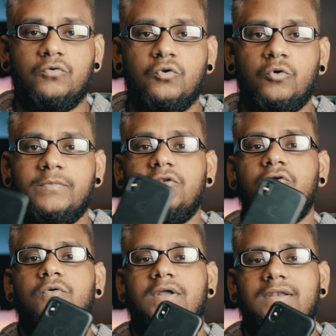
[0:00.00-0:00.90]
who know me
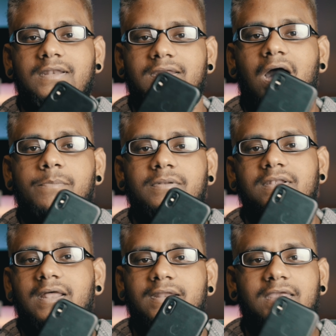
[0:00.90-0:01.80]
know that the Apple
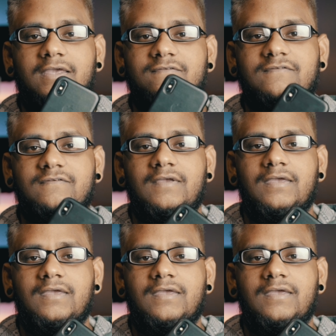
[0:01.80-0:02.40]
leather case